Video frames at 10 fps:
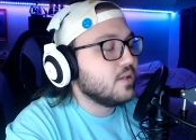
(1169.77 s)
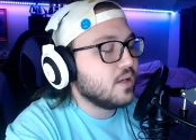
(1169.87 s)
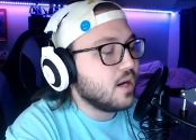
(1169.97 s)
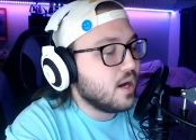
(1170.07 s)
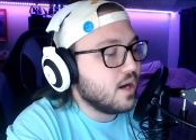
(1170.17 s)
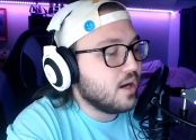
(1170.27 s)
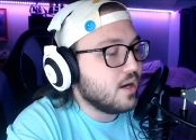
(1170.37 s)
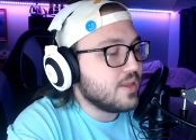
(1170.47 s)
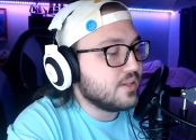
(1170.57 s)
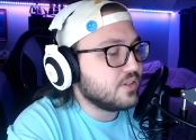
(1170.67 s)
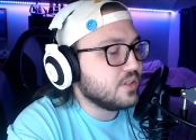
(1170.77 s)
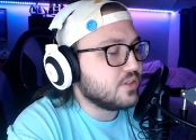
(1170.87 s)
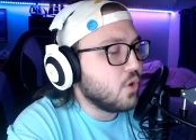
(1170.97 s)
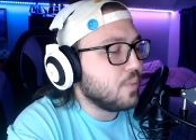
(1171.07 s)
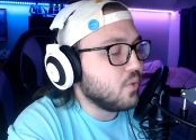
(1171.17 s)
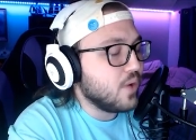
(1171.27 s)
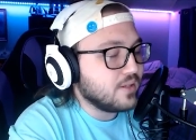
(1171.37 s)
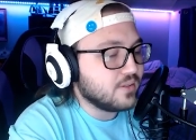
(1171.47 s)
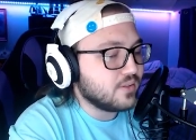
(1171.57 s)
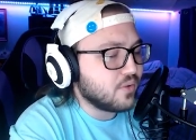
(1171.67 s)
This open
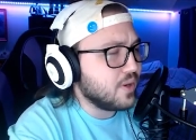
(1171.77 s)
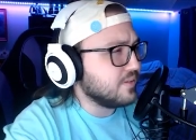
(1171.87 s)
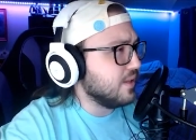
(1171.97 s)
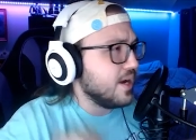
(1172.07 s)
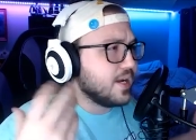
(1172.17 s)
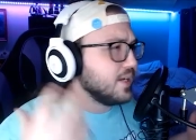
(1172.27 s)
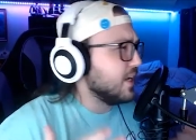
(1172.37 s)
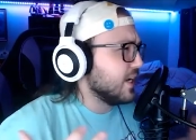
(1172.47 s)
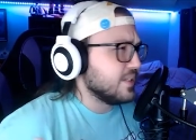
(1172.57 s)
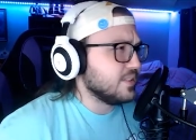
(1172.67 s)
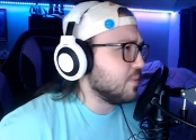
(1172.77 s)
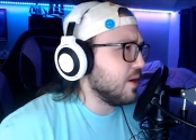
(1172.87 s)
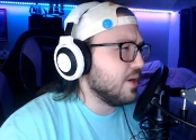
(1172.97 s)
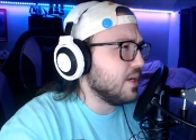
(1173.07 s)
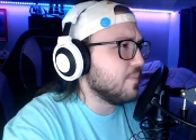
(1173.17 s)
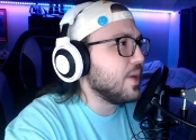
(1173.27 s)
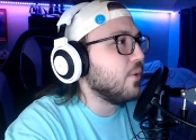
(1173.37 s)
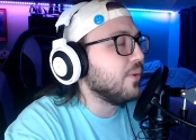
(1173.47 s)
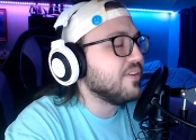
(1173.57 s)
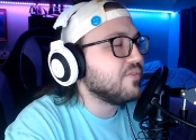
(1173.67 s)
quest line, I guess, is probably a better
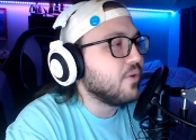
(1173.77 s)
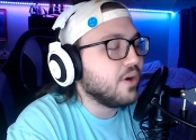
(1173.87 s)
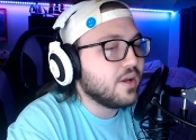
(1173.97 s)
word for it.